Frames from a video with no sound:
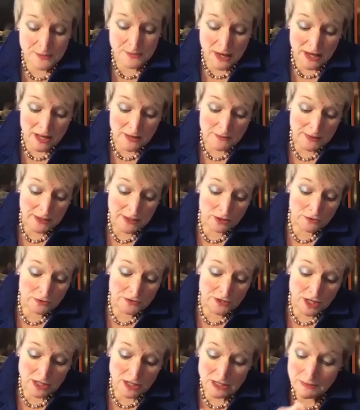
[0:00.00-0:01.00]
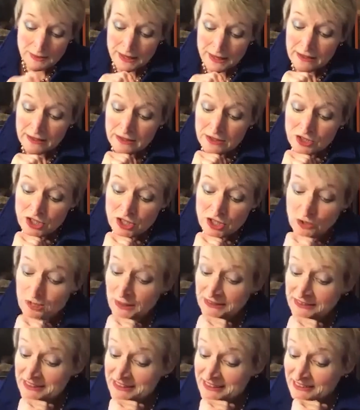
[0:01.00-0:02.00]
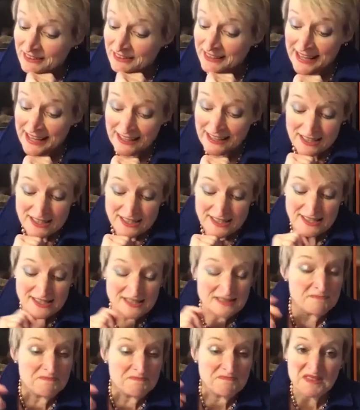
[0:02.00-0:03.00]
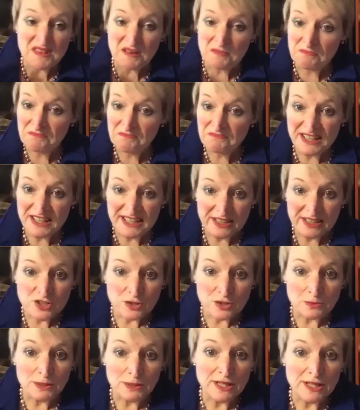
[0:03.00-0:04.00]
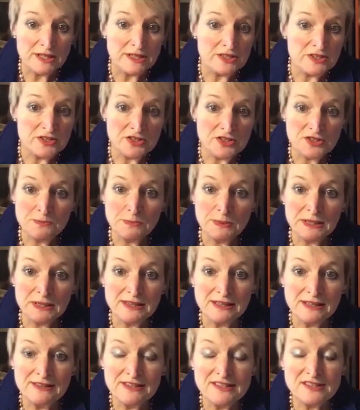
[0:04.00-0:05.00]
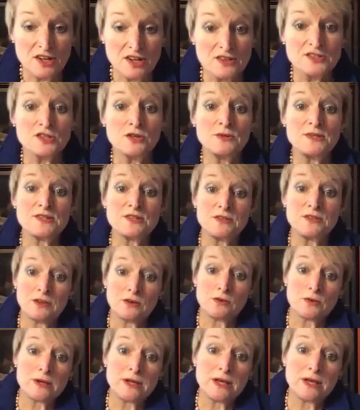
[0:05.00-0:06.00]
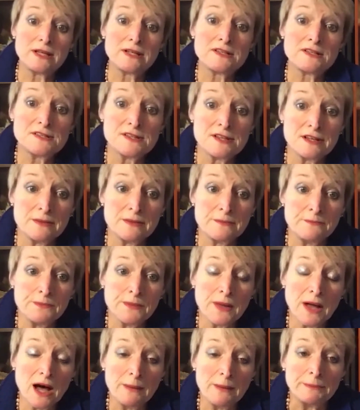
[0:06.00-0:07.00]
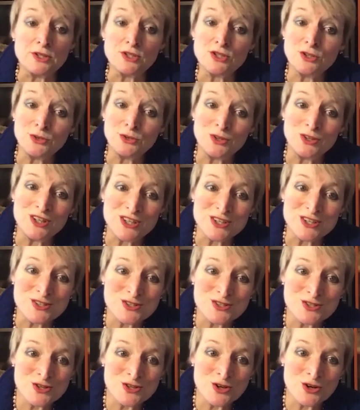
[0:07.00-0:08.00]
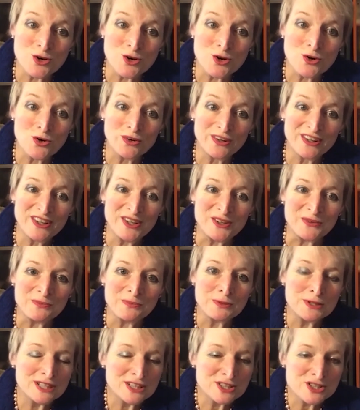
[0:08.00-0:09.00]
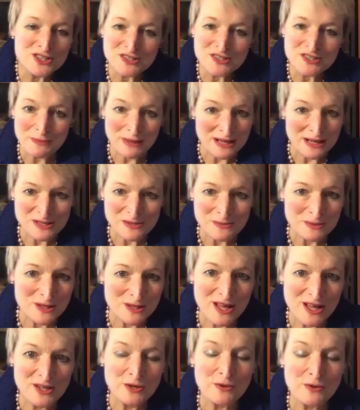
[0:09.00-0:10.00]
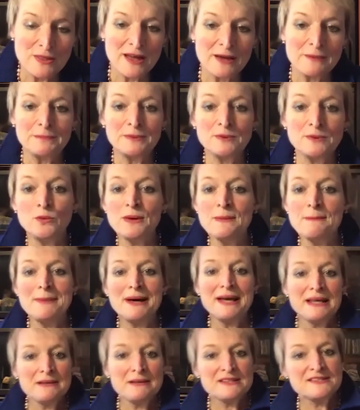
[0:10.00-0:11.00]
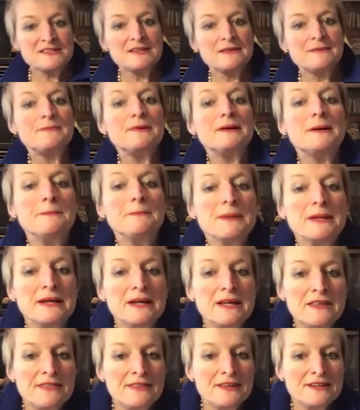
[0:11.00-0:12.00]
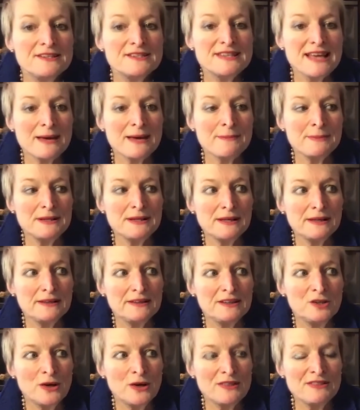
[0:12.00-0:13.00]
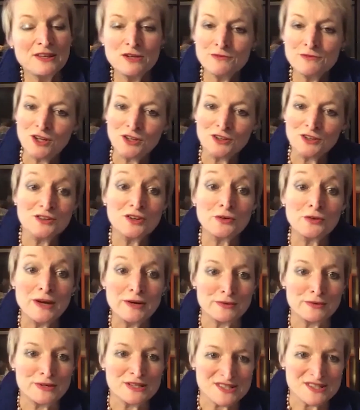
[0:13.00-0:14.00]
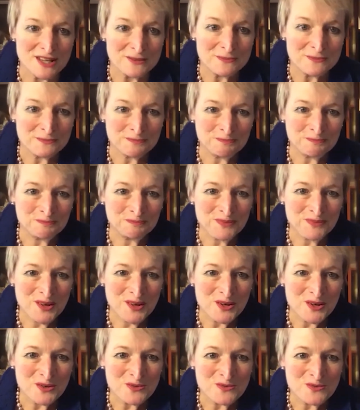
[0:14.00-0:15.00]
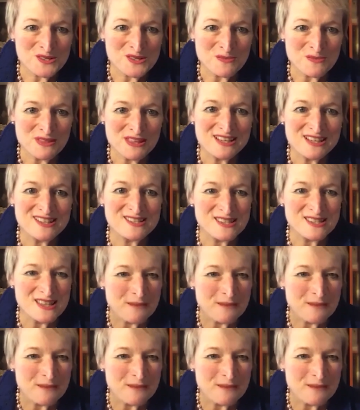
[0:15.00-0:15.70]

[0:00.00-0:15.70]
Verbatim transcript: um, you've talked about geopolitical chaos, financial plunge, but that this also is going to create some opportunities. So, you know, predictions impossible. I know that, but what might some things happen that you know? I think you've called it the Great Reset. You know, yeah. things that